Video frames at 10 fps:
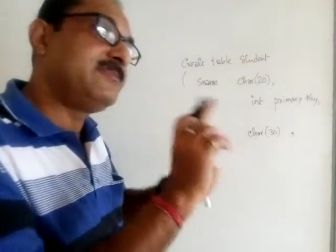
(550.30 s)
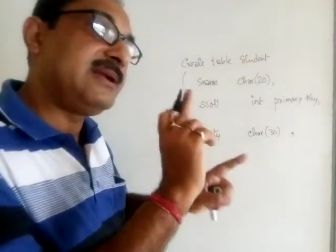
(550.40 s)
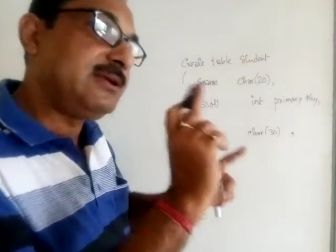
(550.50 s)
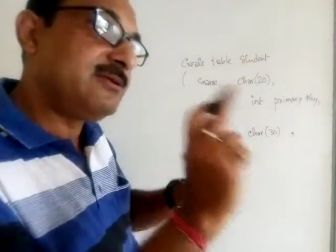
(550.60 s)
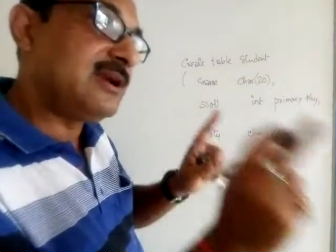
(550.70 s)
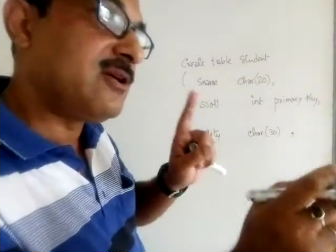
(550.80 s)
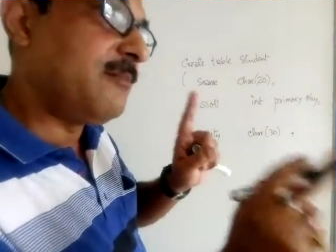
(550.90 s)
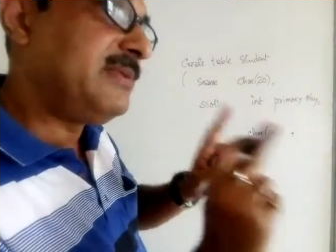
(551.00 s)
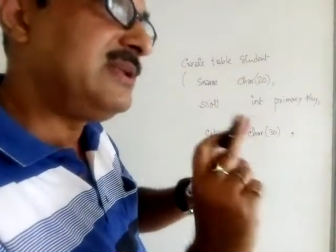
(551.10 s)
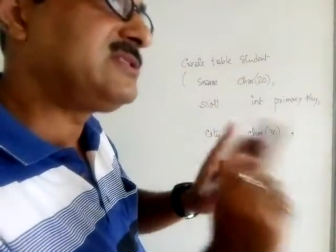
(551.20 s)
particular
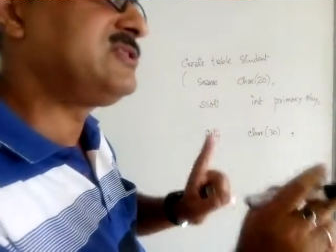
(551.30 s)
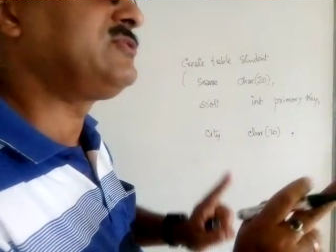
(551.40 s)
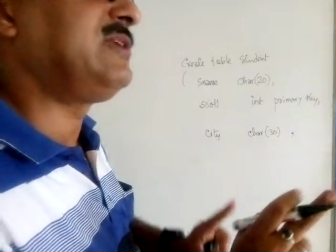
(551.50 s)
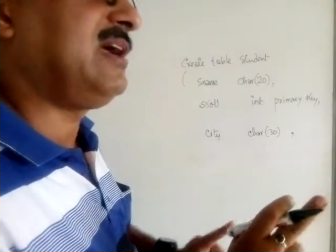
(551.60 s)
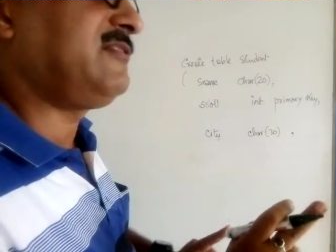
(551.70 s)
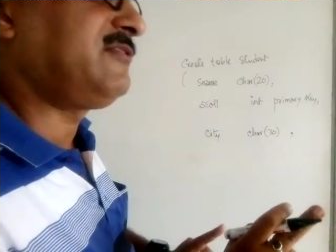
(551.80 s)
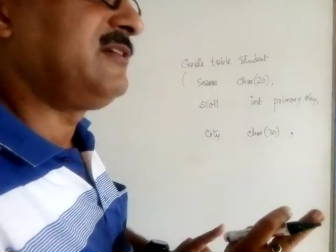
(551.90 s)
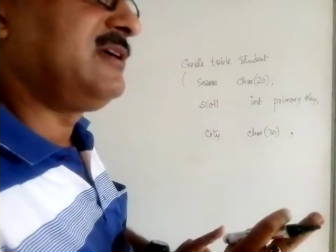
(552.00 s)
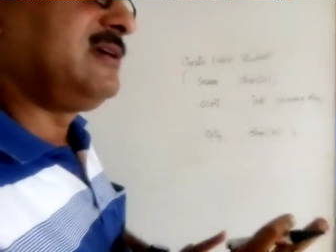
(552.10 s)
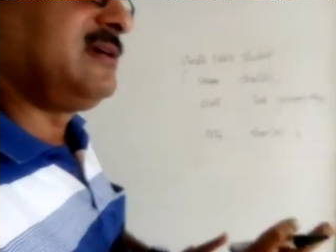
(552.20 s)
combination should have
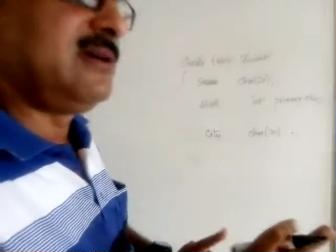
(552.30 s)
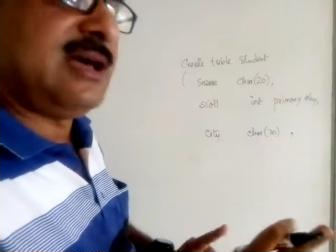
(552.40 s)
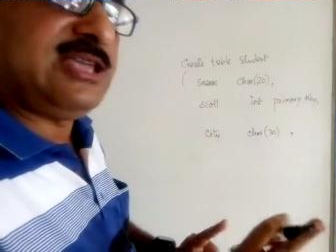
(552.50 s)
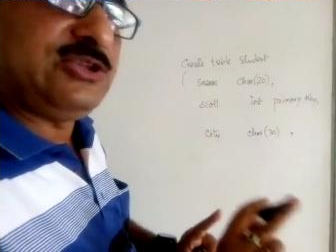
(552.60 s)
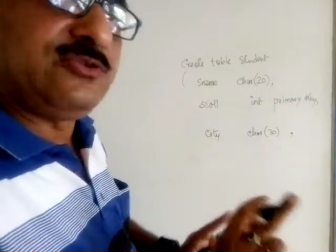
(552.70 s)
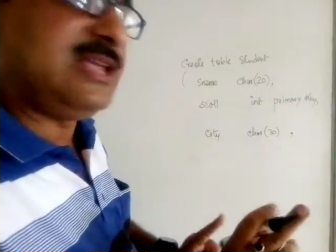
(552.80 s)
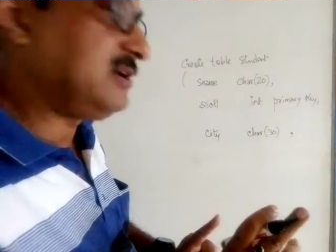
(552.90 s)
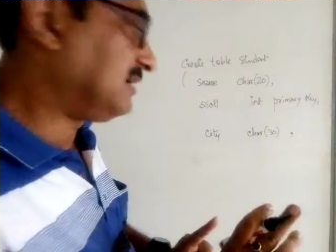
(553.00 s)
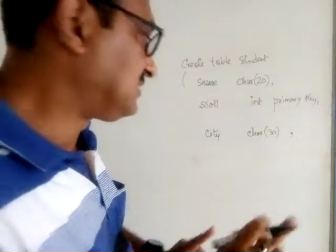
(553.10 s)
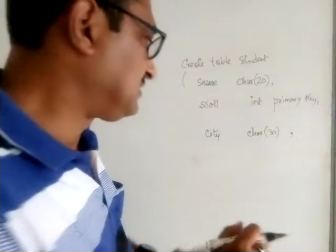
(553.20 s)
a unique
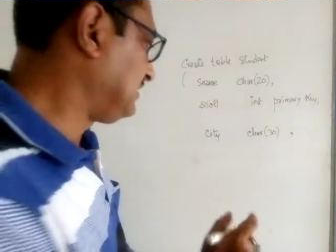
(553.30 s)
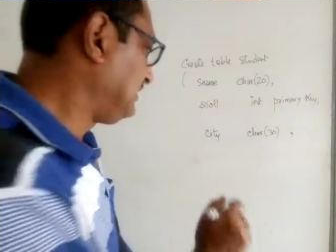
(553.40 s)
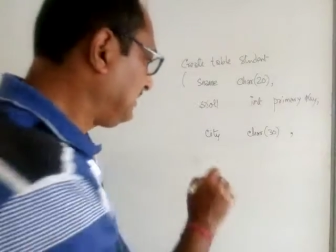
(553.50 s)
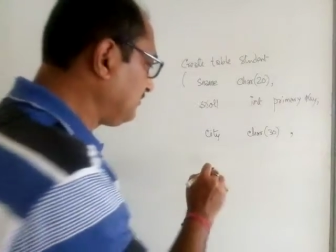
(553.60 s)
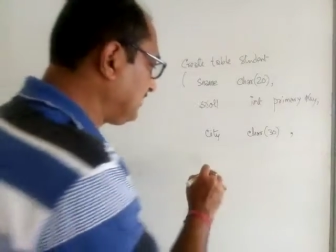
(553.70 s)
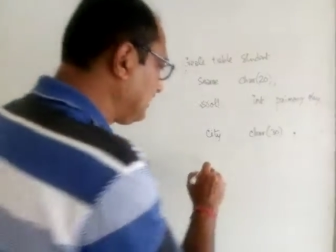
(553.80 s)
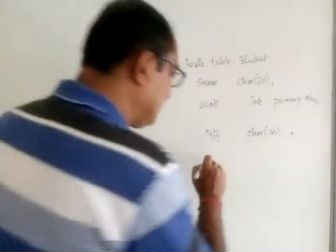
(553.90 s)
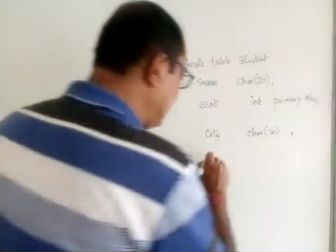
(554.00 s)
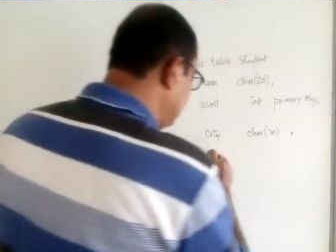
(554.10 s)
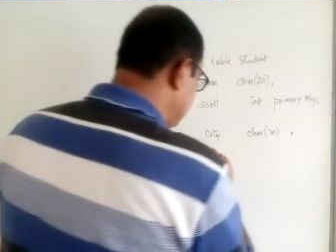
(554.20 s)
constraint. Then you can
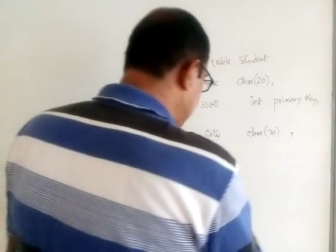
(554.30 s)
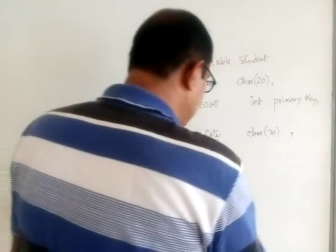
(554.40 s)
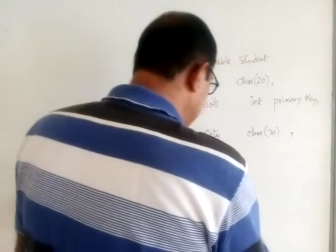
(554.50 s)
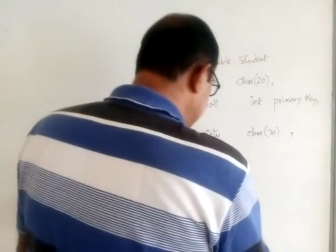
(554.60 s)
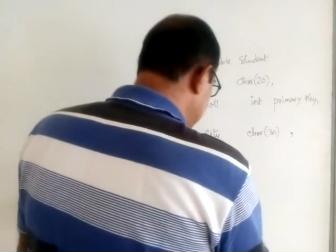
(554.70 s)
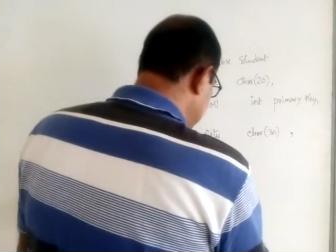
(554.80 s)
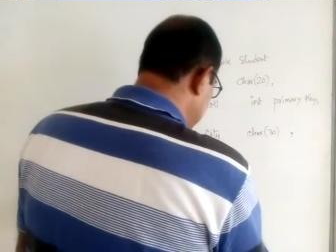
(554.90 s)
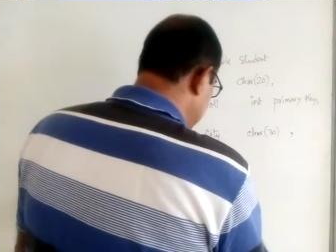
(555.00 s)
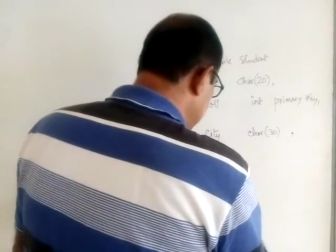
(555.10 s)
write like this,